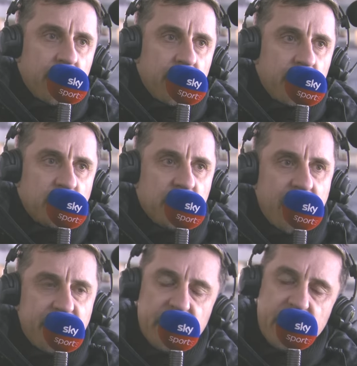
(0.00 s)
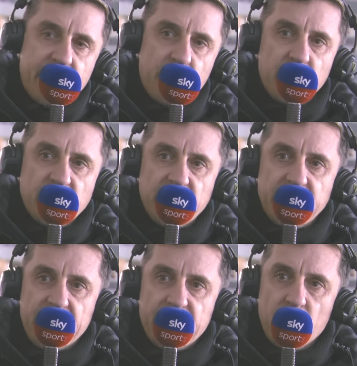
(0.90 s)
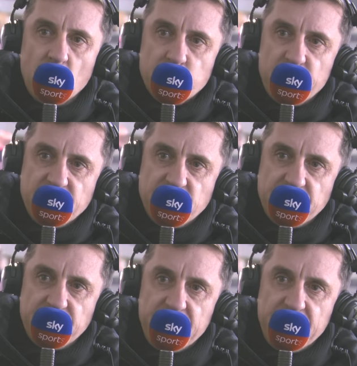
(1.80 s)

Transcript: There was a graphic came up that said he had the most pressures in